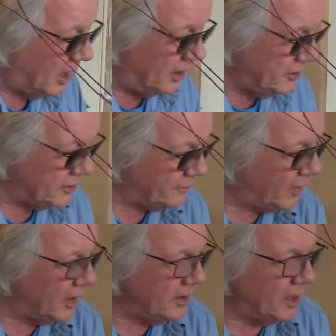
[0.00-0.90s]
I just
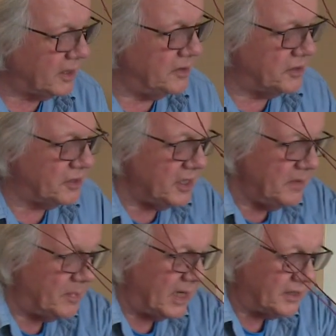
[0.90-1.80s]
find I can
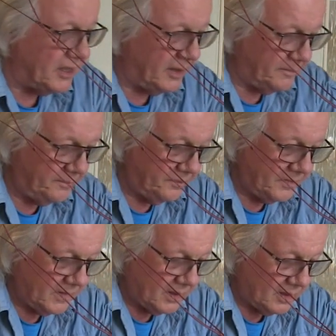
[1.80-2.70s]
see better
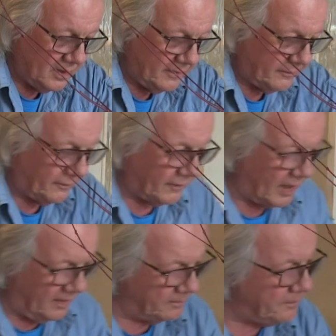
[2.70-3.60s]
if
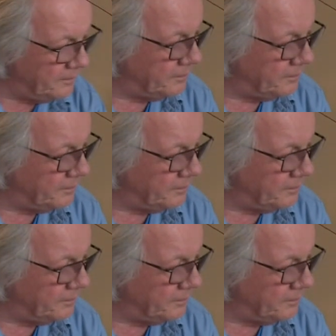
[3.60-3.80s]
I